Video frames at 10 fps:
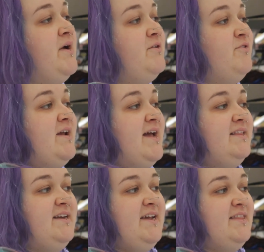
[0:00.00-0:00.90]
But in
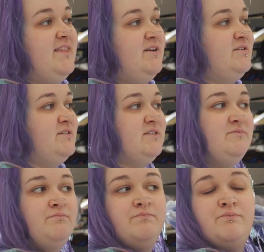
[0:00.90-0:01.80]
reality,
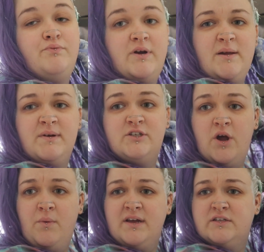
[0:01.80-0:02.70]
there's pretty much
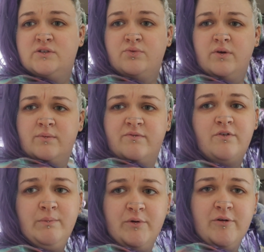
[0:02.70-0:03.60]
always room
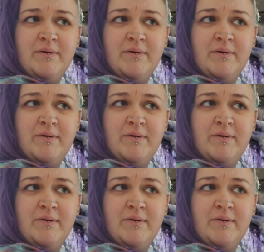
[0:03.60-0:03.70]
for more